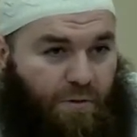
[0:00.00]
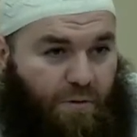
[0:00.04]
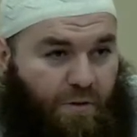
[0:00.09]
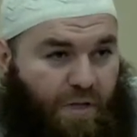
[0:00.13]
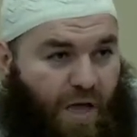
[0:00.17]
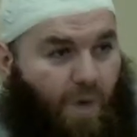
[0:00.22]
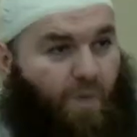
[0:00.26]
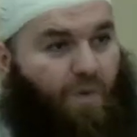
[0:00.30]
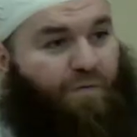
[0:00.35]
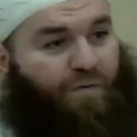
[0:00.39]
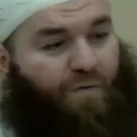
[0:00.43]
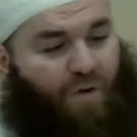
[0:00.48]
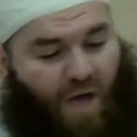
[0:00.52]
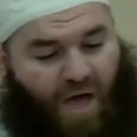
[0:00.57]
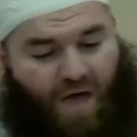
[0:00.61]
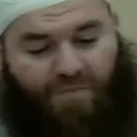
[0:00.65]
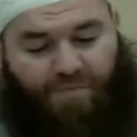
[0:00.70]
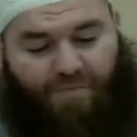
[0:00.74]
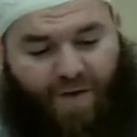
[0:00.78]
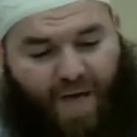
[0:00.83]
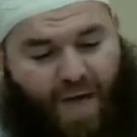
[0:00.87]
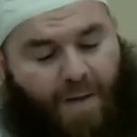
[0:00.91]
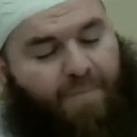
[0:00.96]
Now, if you
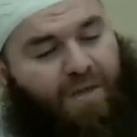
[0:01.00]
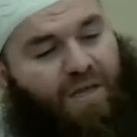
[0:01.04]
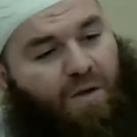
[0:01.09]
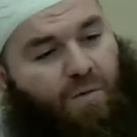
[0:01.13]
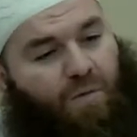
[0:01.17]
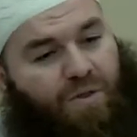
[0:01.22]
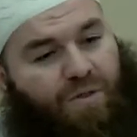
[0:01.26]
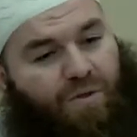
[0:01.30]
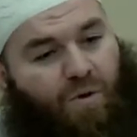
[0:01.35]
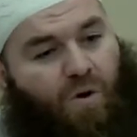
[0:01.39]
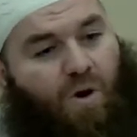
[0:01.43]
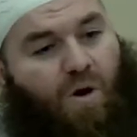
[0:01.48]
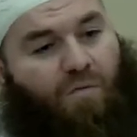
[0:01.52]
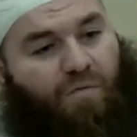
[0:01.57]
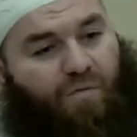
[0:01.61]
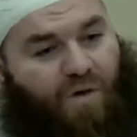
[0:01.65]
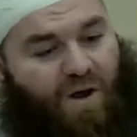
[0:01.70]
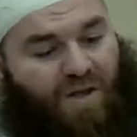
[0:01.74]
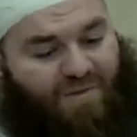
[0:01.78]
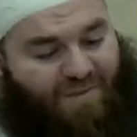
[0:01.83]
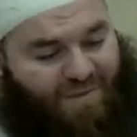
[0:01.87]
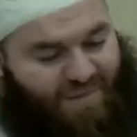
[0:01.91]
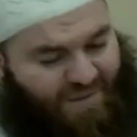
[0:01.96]
have family with you or
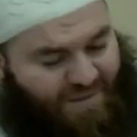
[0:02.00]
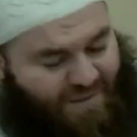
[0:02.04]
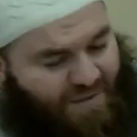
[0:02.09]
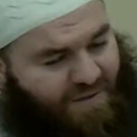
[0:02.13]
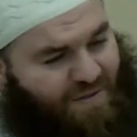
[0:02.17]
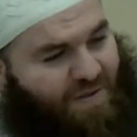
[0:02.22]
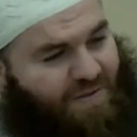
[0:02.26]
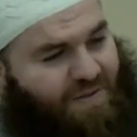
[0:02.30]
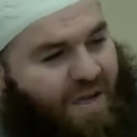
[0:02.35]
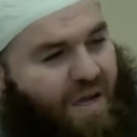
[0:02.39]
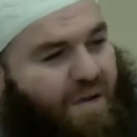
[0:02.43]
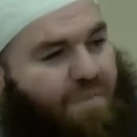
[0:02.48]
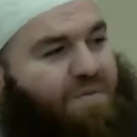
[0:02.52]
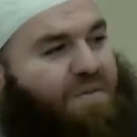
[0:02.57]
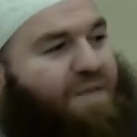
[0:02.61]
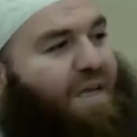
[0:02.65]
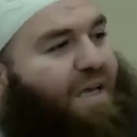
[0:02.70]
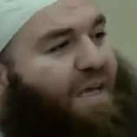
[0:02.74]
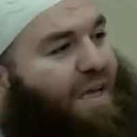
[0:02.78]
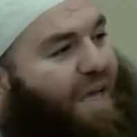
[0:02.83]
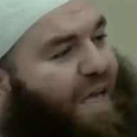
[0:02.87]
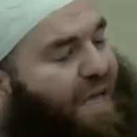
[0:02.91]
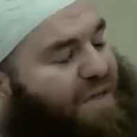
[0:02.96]
friends, this is a time to
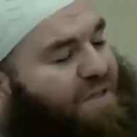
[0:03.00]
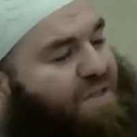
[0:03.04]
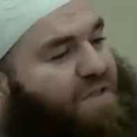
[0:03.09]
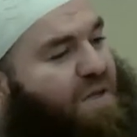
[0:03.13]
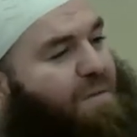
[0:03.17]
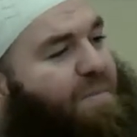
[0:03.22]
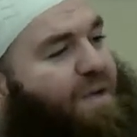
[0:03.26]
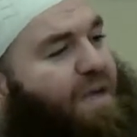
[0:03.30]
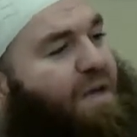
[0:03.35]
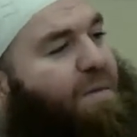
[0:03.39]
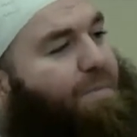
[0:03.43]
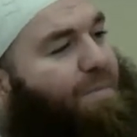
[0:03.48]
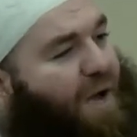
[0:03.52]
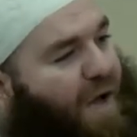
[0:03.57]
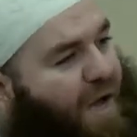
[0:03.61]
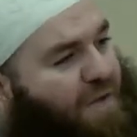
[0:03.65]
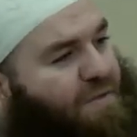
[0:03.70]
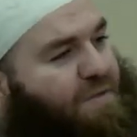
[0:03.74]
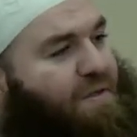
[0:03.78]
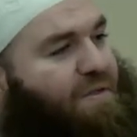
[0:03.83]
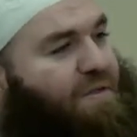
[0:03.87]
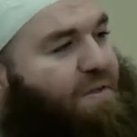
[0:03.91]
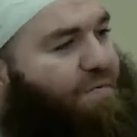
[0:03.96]
engage them in
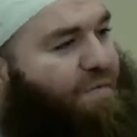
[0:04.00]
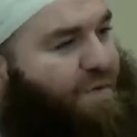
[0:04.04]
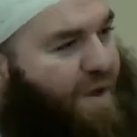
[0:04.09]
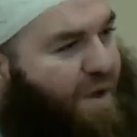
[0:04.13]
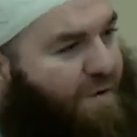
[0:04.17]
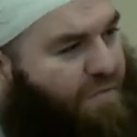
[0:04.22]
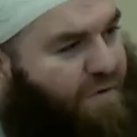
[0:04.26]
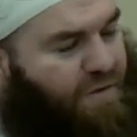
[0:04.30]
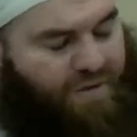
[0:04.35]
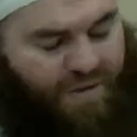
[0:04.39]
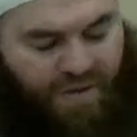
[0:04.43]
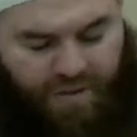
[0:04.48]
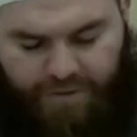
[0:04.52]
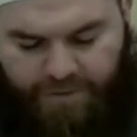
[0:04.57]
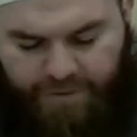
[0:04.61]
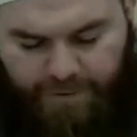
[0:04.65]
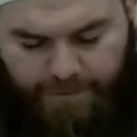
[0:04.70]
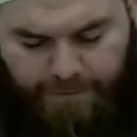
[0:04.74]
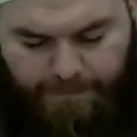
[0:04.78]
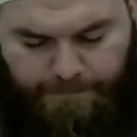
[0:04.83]
positive conversation.